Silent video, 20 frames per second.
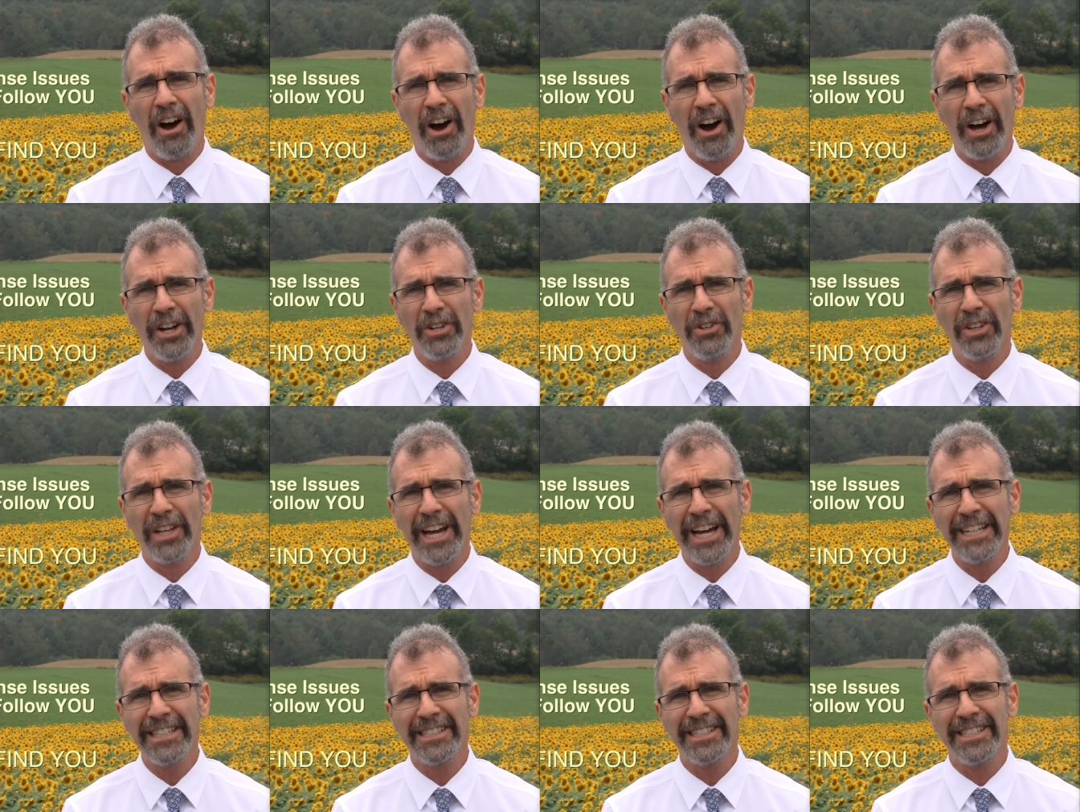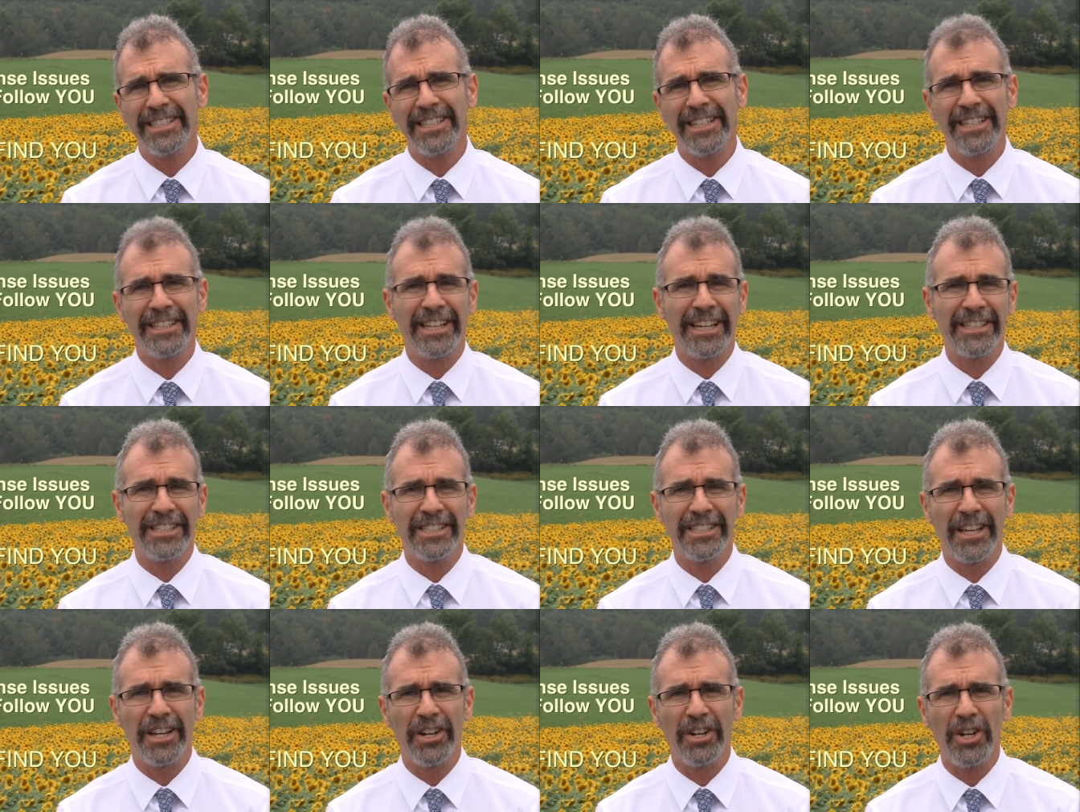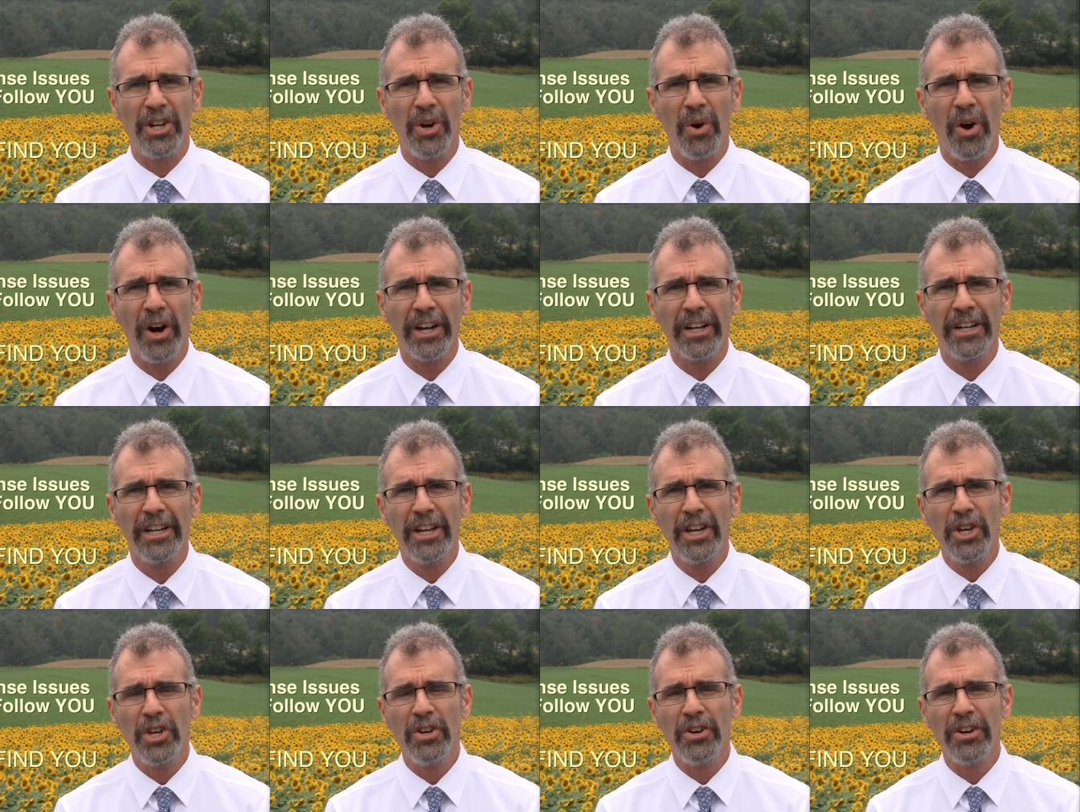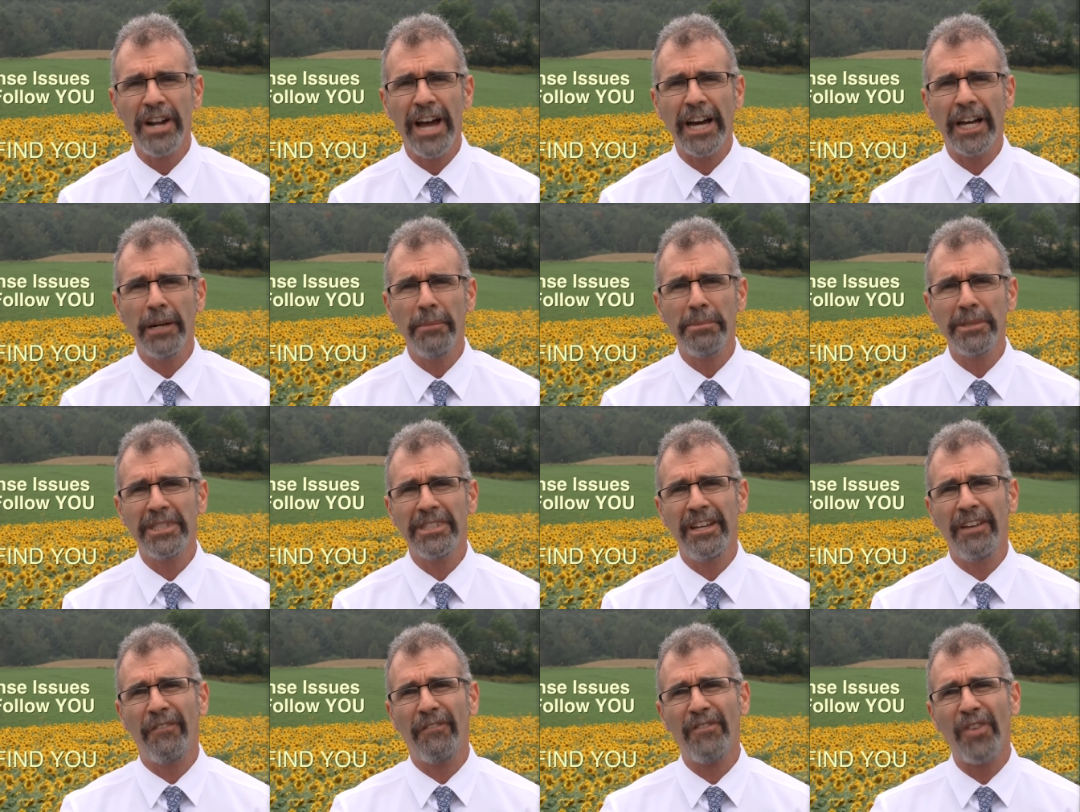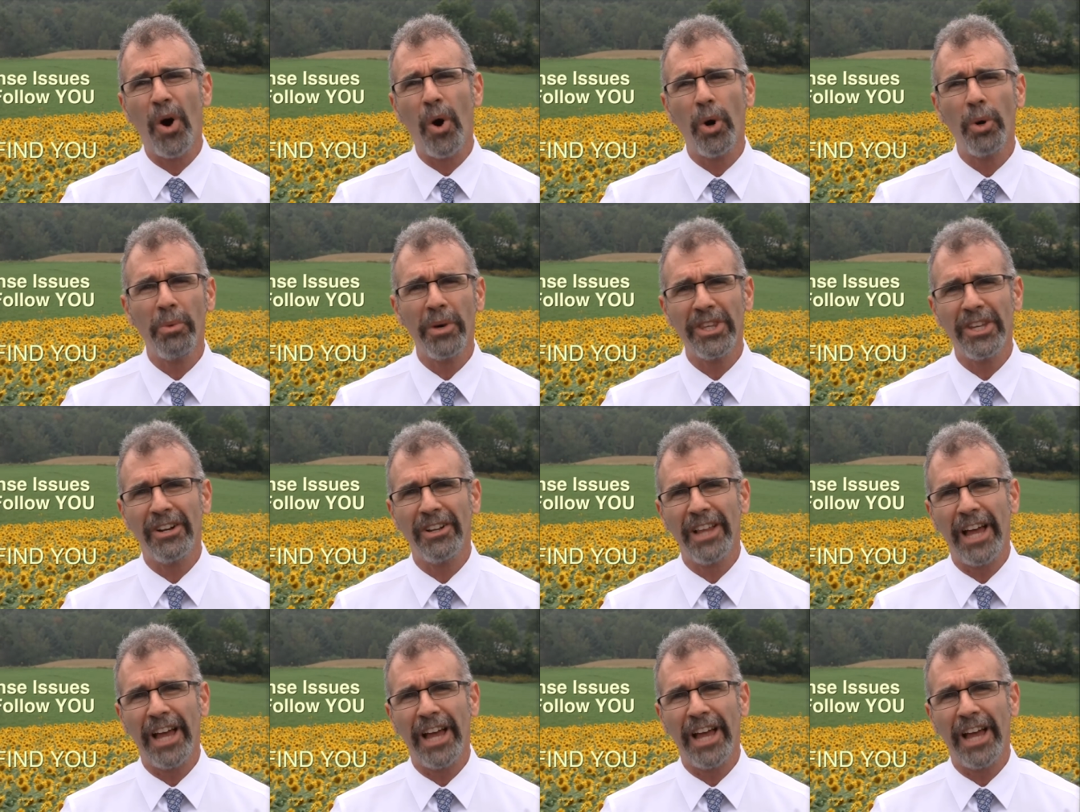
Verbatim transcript: on your license in like the state of New York, you're not going to proceed forward with your